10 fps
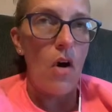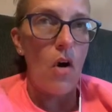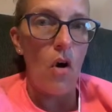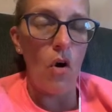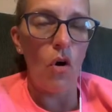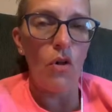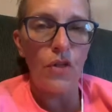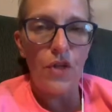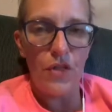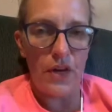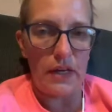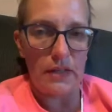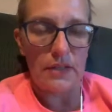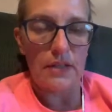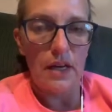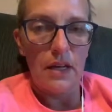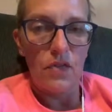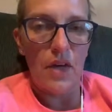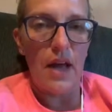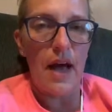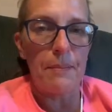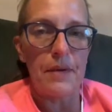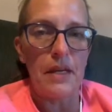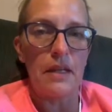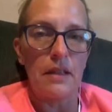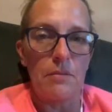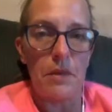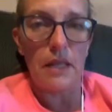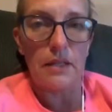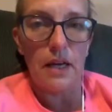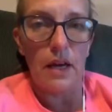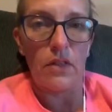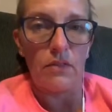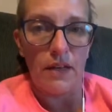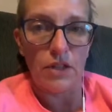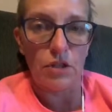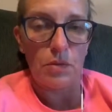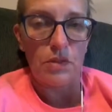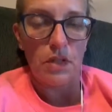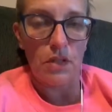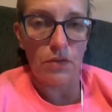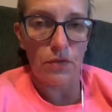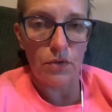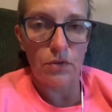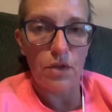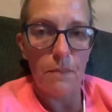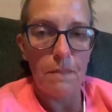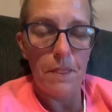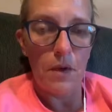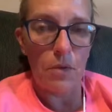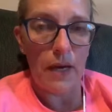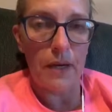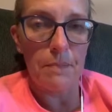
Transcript: all the things that happen in the meat and the vegetables and the fruits, right?